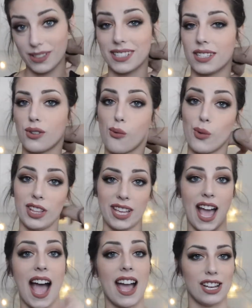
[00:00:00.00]
This is a really
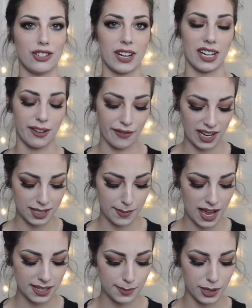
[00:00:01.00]
hydrating face
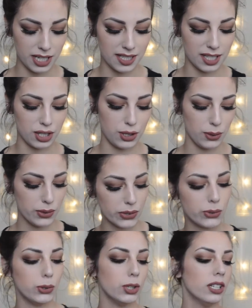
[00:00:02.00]
mask, but it's the Too
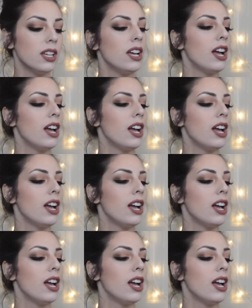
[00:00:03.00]
School